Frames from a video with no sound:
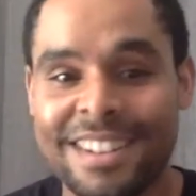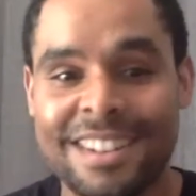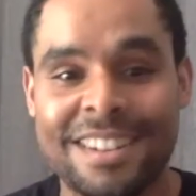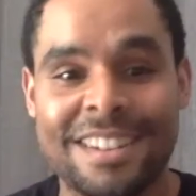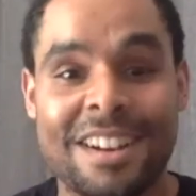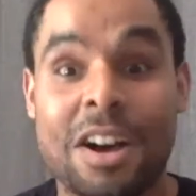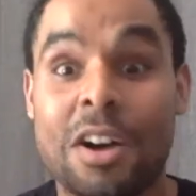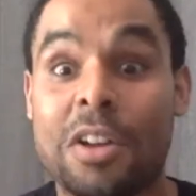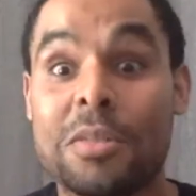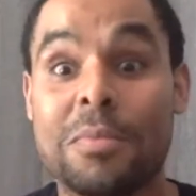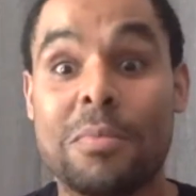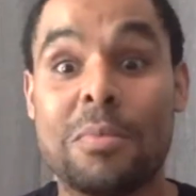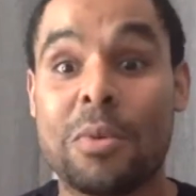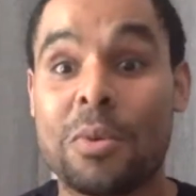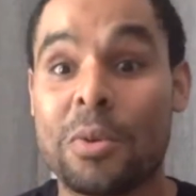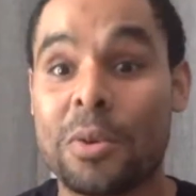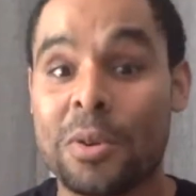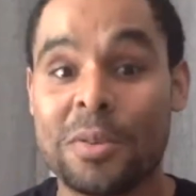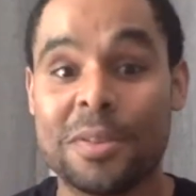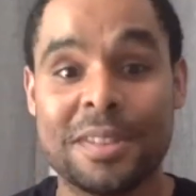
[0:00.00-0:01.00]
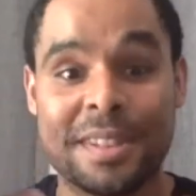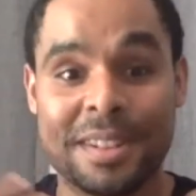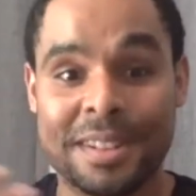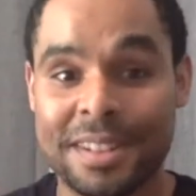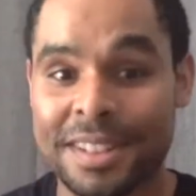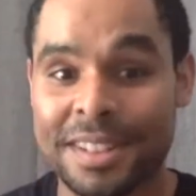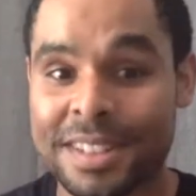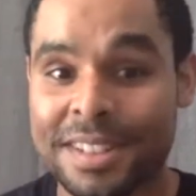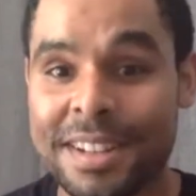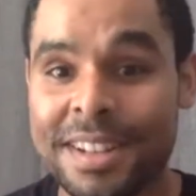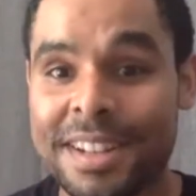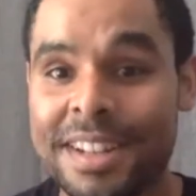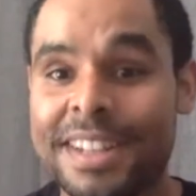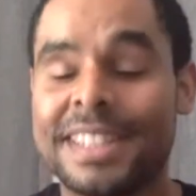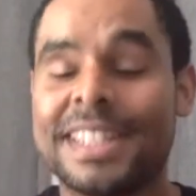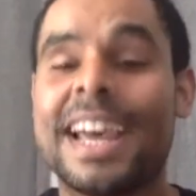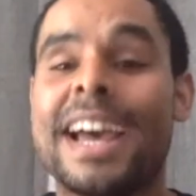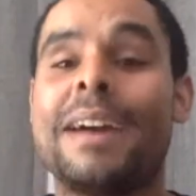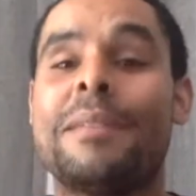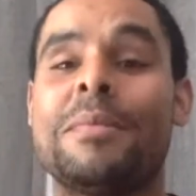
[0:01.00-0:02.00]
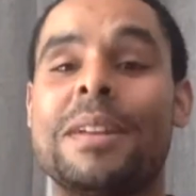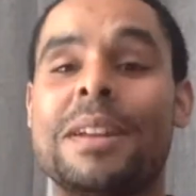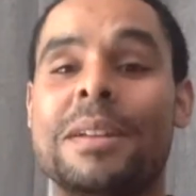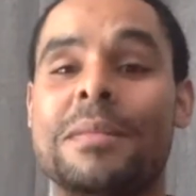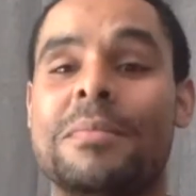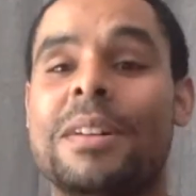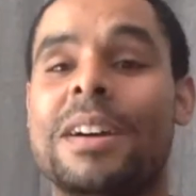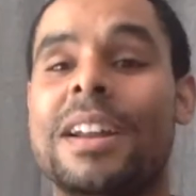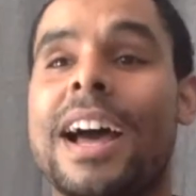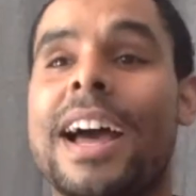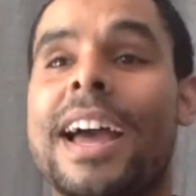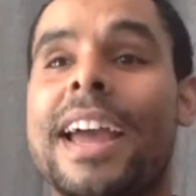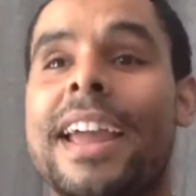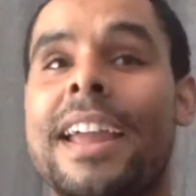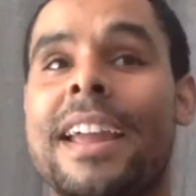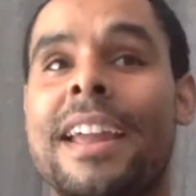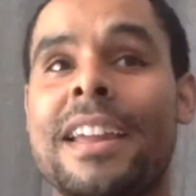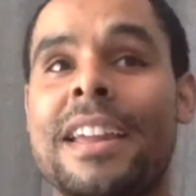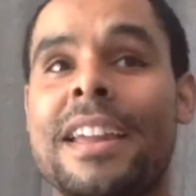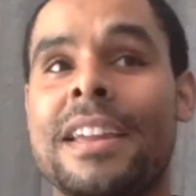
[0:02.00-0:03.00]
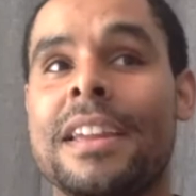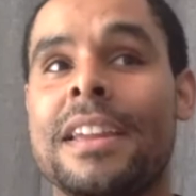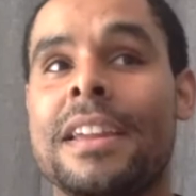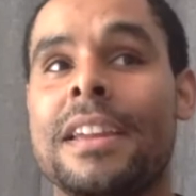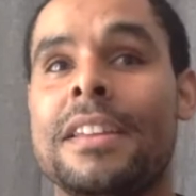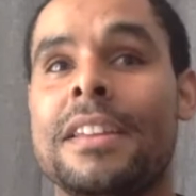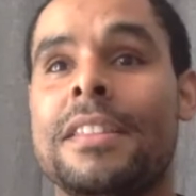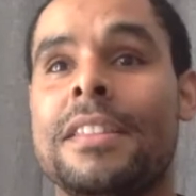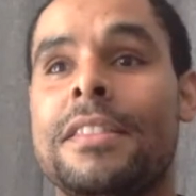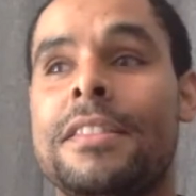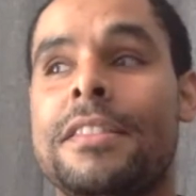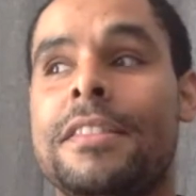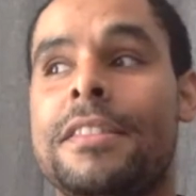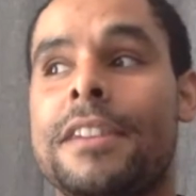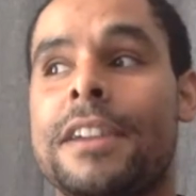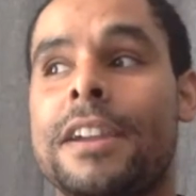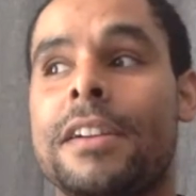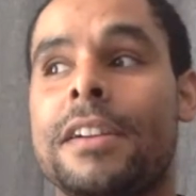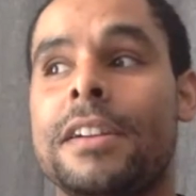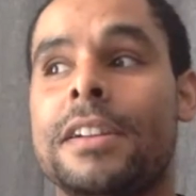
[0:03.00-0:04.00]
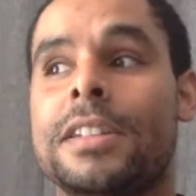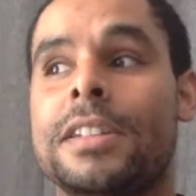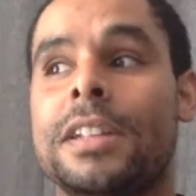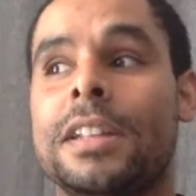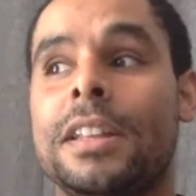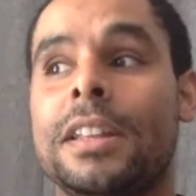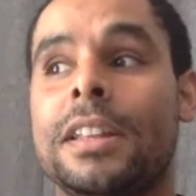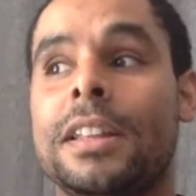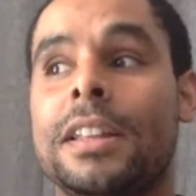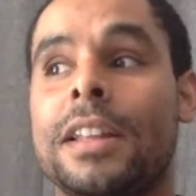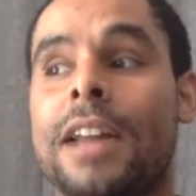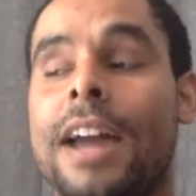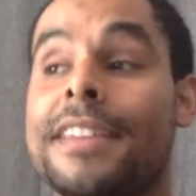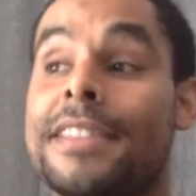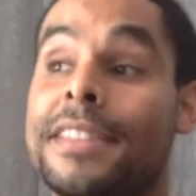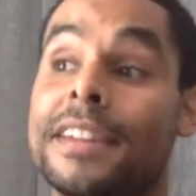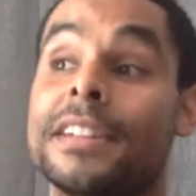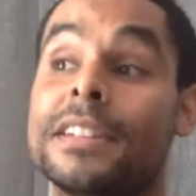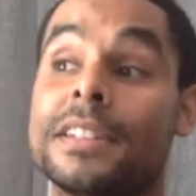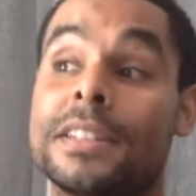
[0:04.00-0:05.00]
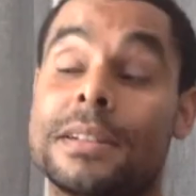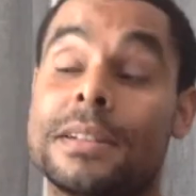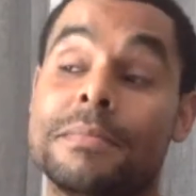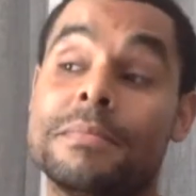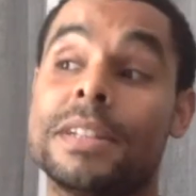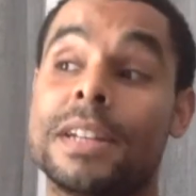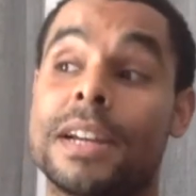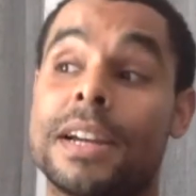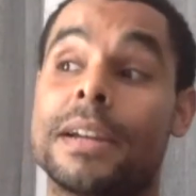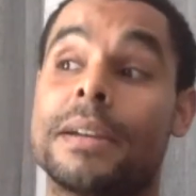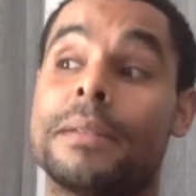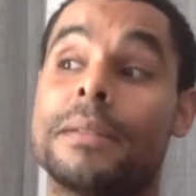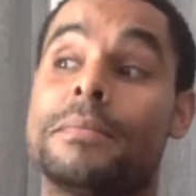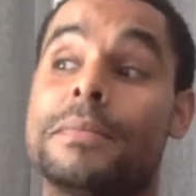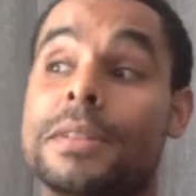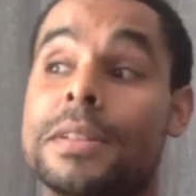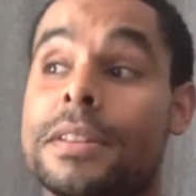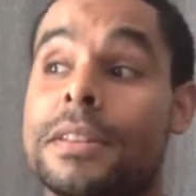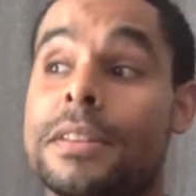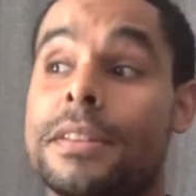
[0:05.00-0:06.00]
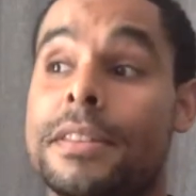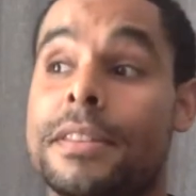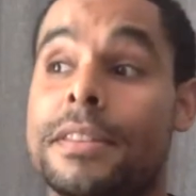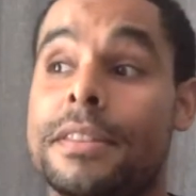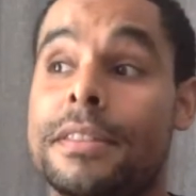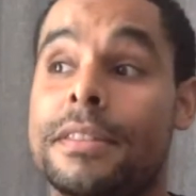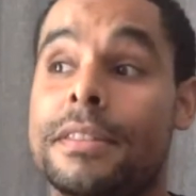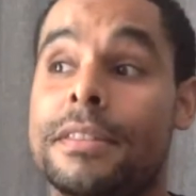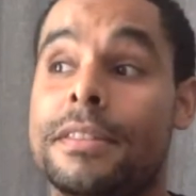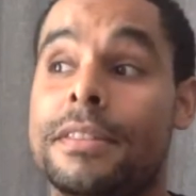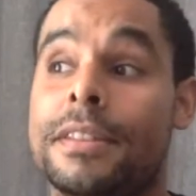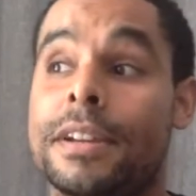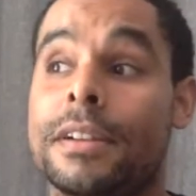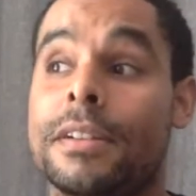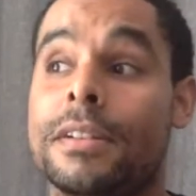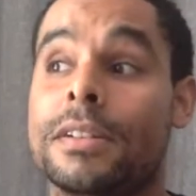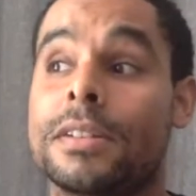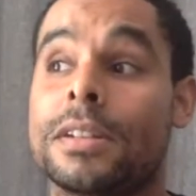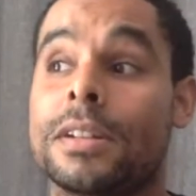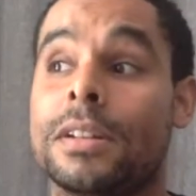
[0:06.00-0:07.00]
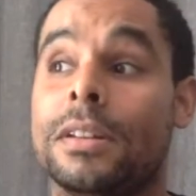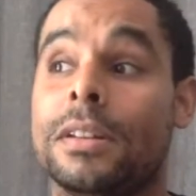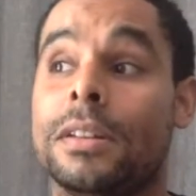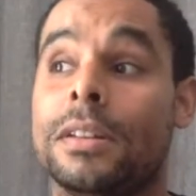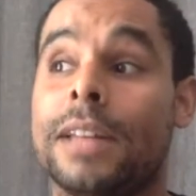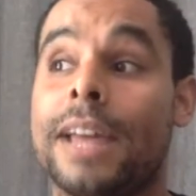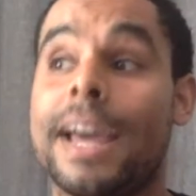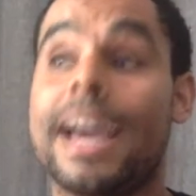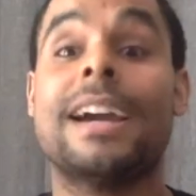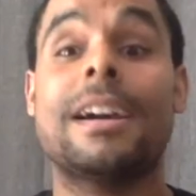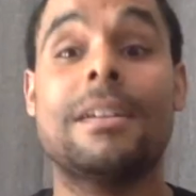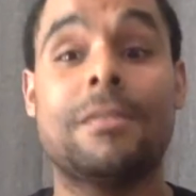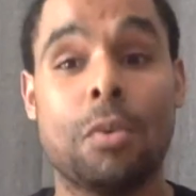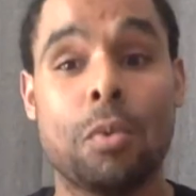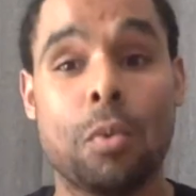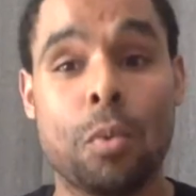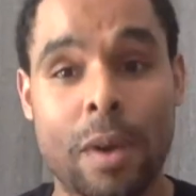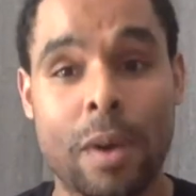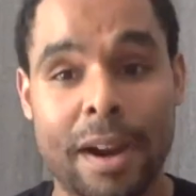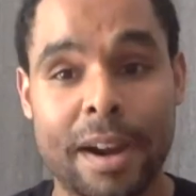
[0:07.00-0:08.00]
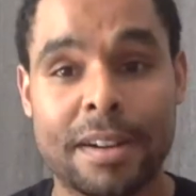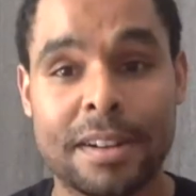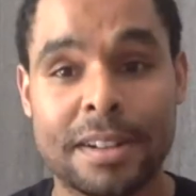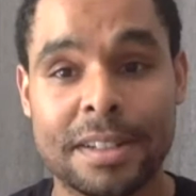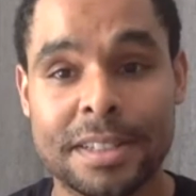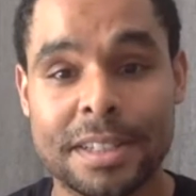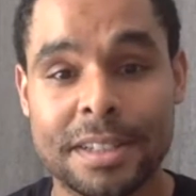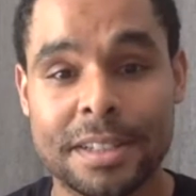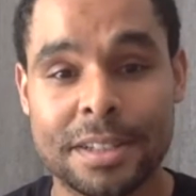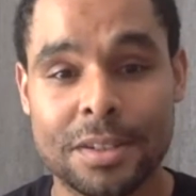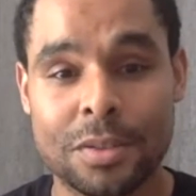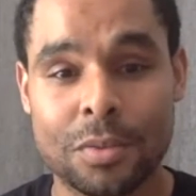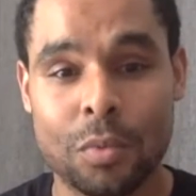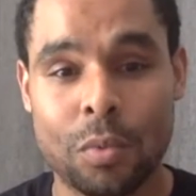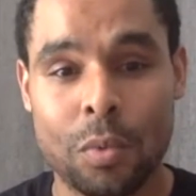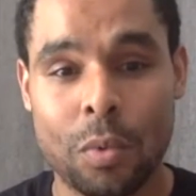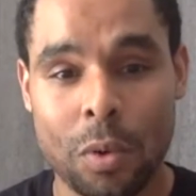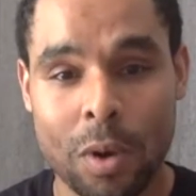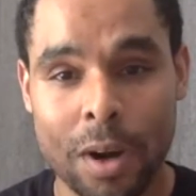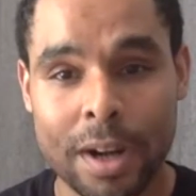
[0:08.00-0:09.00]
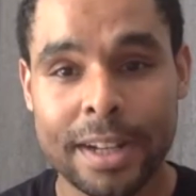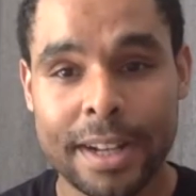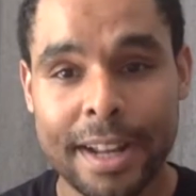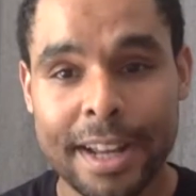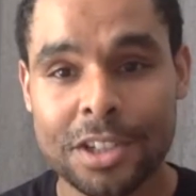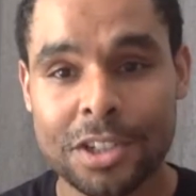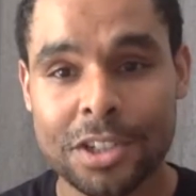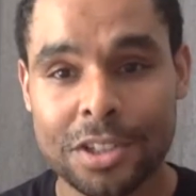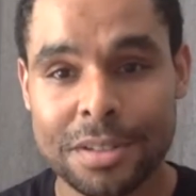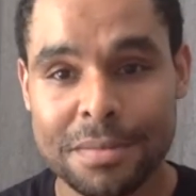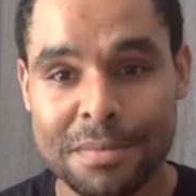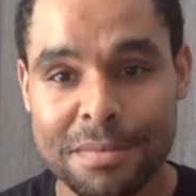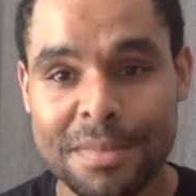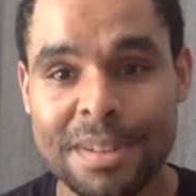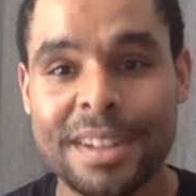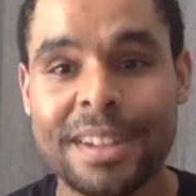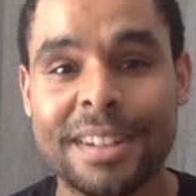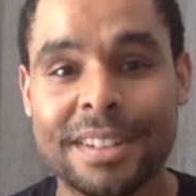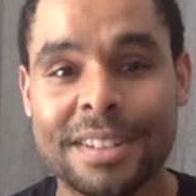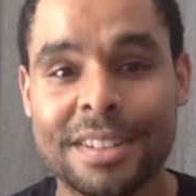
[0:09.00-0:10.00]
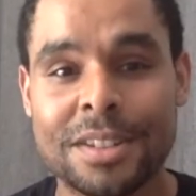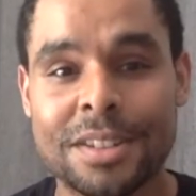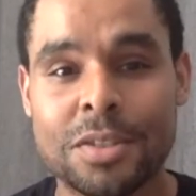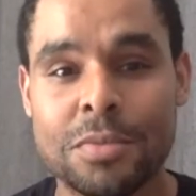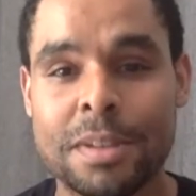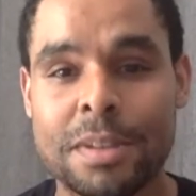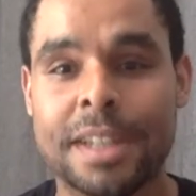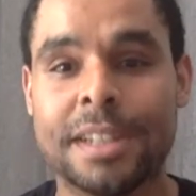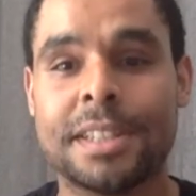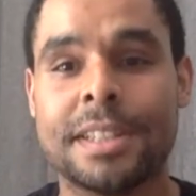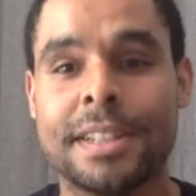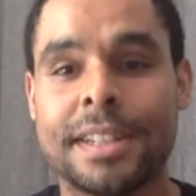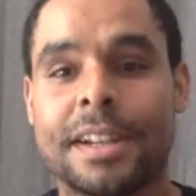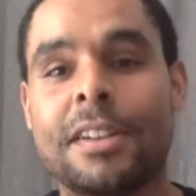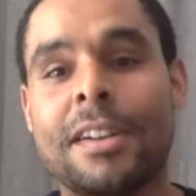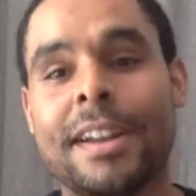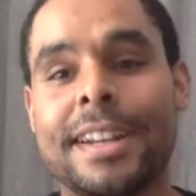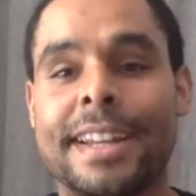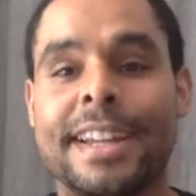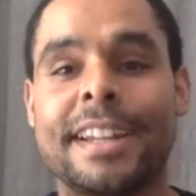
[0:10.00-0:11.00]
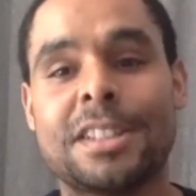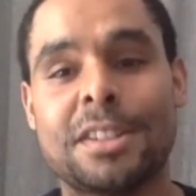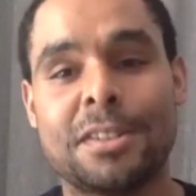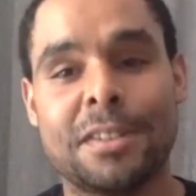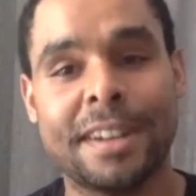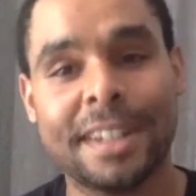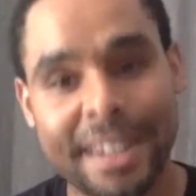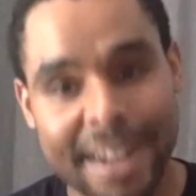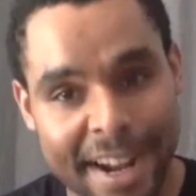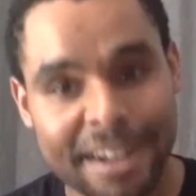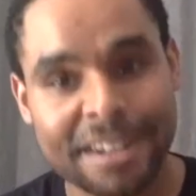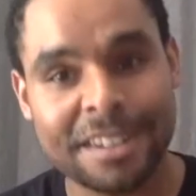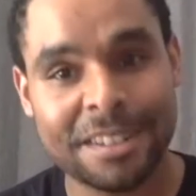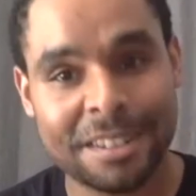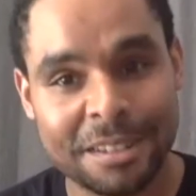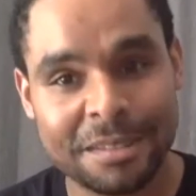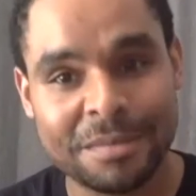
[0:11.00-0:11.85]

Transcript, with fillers: all the more it's it's happening. But I there is a I think sometimes there is a lack of awareness as to what it actually means to be a singer, a dancer, and an actor